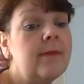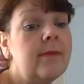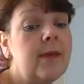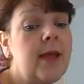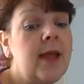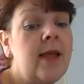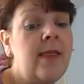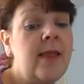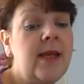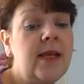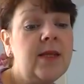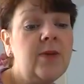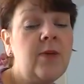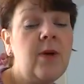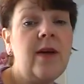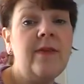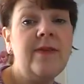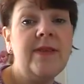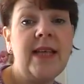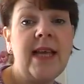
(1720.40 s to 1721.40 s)
And that's
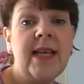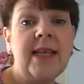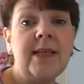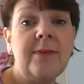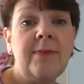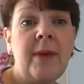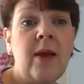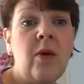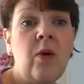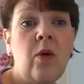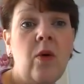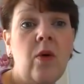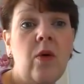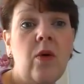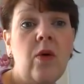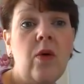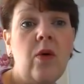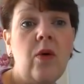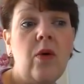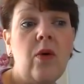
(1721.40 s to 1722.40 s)
what I've said about
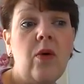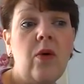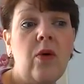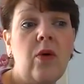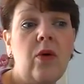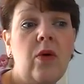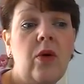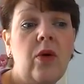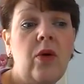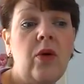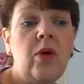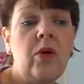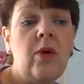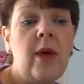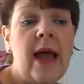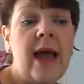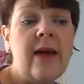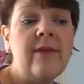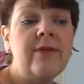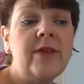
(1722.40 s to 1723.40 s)
you
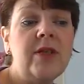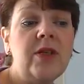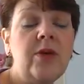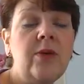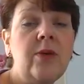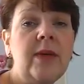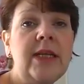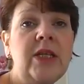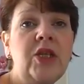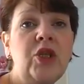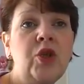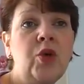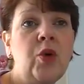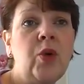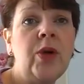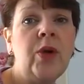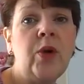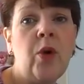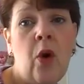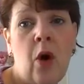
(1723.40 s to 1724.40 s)
have to
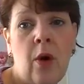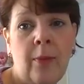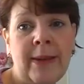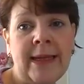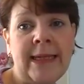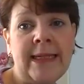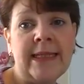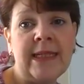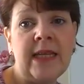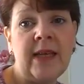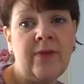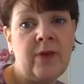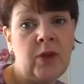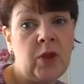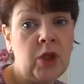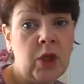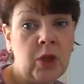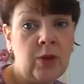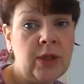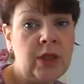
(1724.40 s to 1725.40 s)
enjoy your hobbies. If you
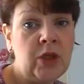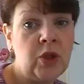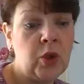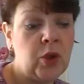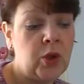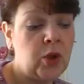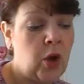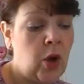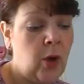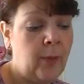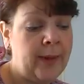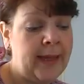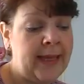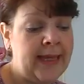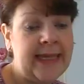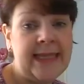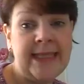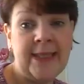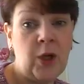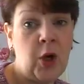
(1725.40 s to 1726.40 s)
don't enjoy your
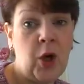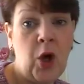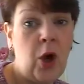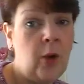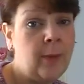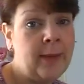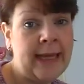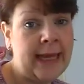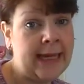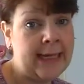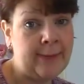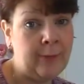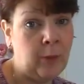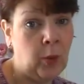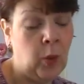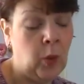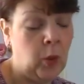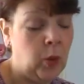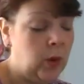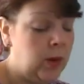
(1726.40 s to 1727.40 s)
hobby, it's not a hobby
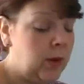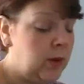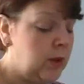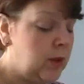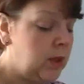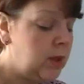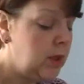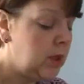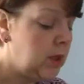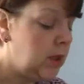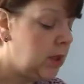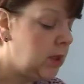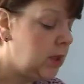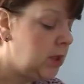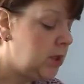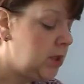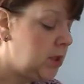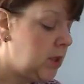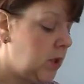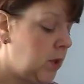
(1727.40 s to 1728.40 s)
anymore.
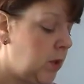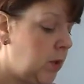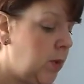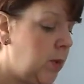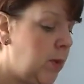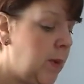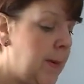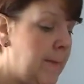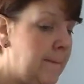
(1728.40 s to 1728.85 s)
So